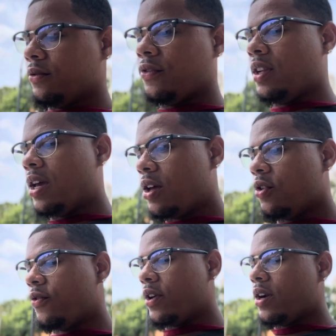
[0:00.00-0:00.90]
Finna head
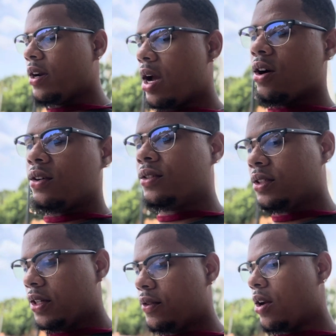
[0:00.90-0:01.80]
over there now,
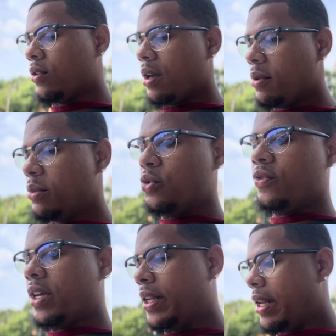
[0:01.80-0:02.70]
see if they gonna let me move
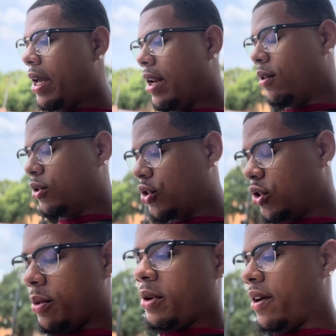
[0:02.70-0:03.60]
in today. They was
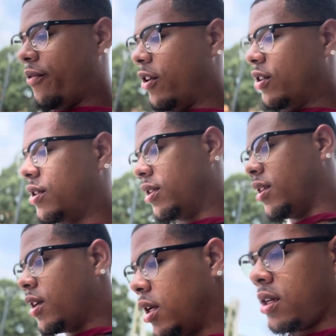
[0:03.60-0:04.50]
tripping at first
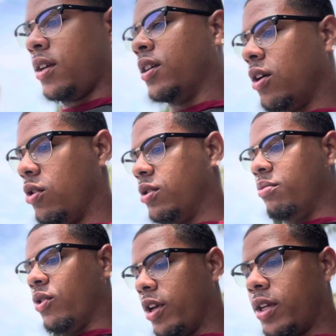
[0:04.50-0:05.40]
on your
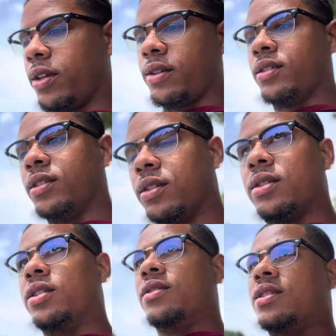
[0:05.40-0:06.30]
boy, you
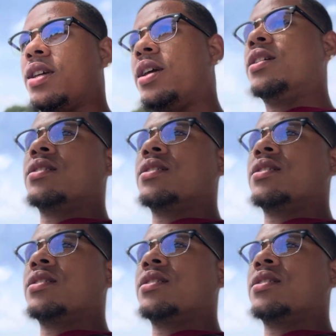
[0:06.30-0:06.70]
know what I'm saying?